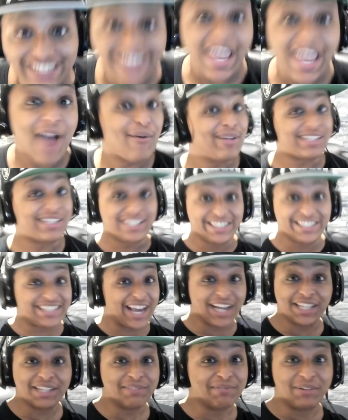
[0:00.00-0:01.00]
Is that what you're
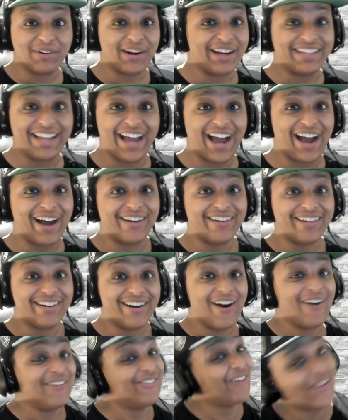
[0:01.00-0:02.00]
telling me right now?
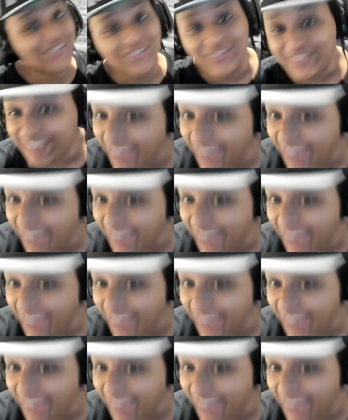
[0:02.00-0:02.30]
Oh no, you